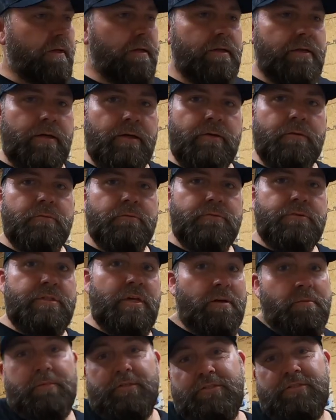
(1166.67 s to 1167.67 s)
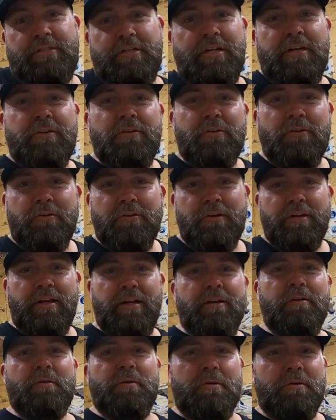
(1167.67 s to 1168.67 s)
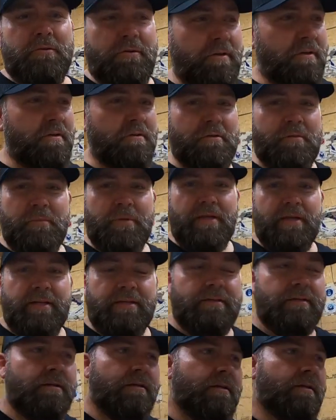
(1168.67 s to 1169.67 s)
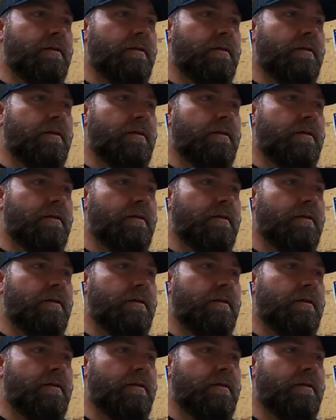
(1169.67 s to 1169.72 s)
You know, tell them that you heard it here. You know what I mean?